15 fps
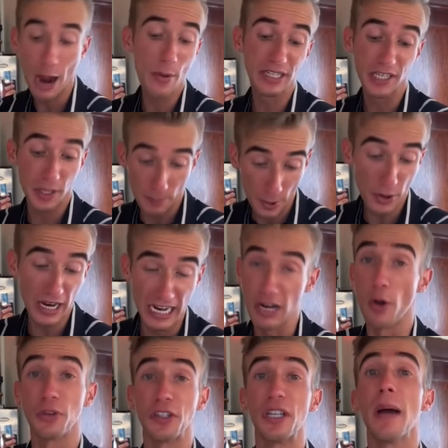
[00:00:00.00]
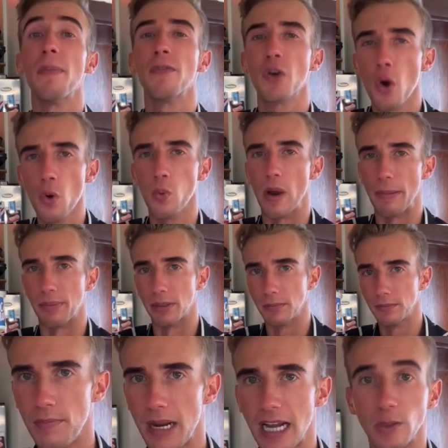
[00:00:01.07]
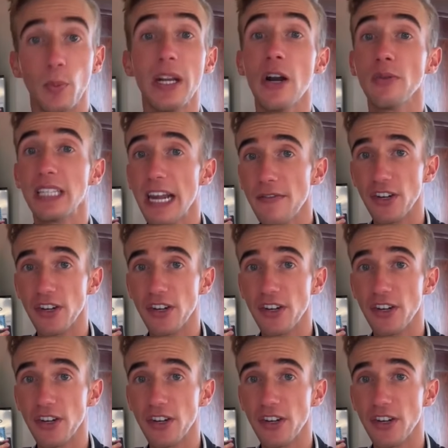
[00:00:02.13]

into the pudding goes a tub of Cool Whip, because we don't give a